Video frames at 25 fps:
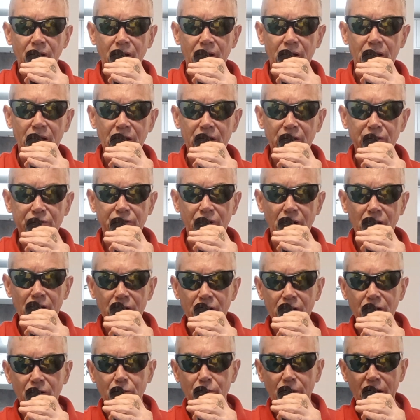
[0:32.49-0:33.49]
He's gone
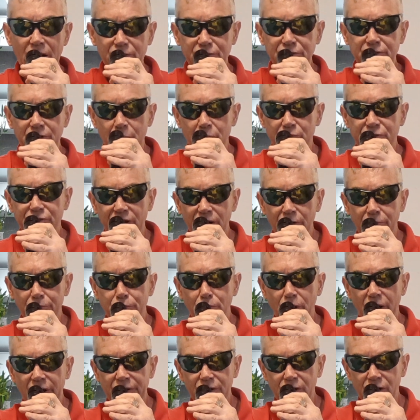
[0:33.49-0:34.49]
and grassed himself
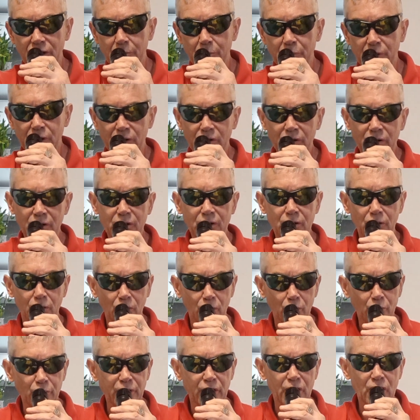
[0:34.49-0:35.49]
right up and
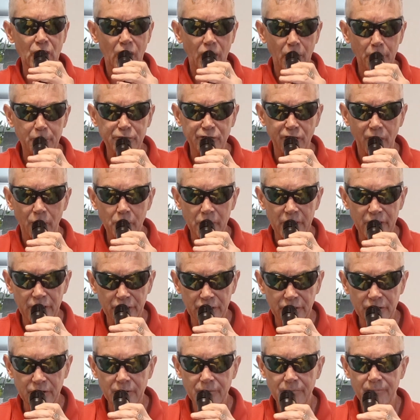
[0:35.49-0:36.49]
called the cops on
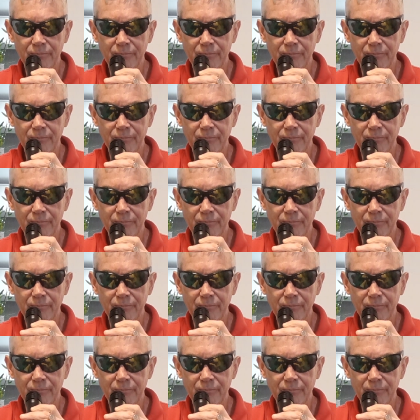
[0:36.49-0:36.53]
me.